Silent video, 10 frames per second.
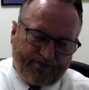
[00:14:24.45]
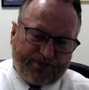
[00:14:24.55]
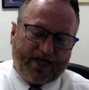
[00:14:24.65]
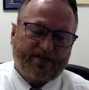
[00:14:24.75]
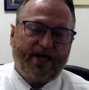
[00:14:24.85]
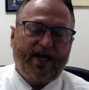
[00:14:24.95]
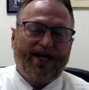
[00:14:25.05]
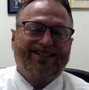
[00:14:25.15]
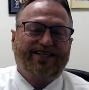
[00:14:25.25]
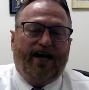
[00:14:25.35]
It's kind of like
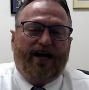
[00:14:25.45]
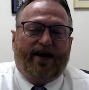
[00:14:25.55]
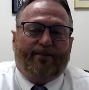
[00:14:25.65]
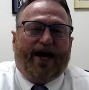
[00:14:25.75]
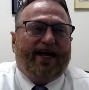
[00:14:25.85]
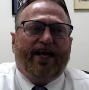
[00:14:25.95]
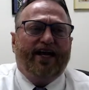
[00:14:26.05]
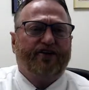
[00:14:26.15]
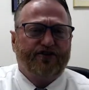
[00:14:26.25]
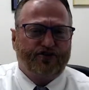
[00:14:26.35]
time. I can't
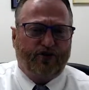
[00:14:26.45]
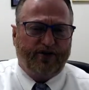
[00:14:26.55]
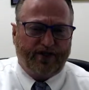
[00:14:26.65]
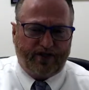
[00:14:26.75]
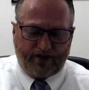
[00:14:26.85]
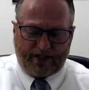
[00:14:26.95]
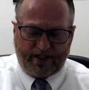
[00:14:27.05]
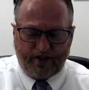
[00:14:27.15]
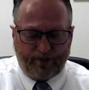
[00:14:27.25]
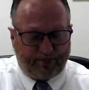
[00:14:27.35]
control it, neither can
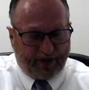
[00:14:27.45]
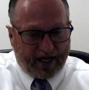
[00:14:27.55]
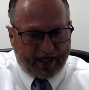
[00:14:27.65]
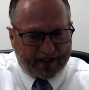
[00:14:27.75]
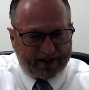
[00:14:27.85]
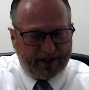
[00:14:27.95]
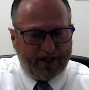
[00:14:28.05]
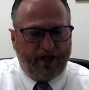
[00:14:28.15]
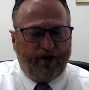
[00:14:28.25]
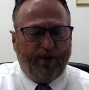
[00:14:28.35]
you, but
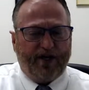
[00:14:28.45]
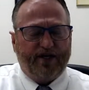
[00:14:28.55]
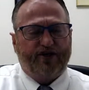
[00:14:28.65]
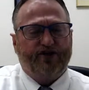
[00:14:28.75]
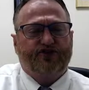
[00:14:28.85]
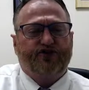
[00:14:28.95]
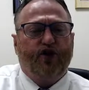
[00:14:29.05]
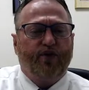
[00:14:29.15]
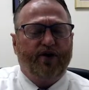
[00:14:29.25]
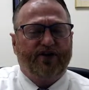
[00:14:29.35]
we can control
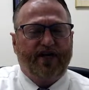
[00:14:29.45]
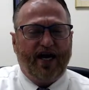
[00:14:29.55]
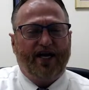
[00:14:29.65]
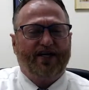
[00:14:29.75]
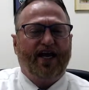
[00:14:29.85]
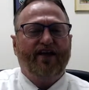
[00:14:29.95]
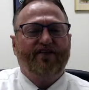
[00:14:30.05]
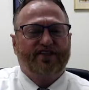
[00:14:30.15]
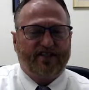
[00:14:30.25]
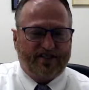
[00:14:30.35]
what God gave us
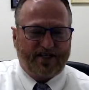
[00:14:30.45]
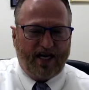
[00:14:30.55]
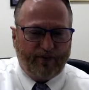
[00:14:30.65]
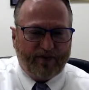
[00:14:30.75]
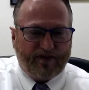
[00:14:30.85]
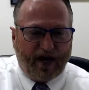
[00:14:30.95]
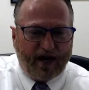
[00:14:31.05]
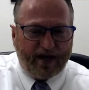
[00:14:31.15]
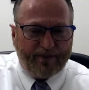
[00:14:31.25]
at the time we've got.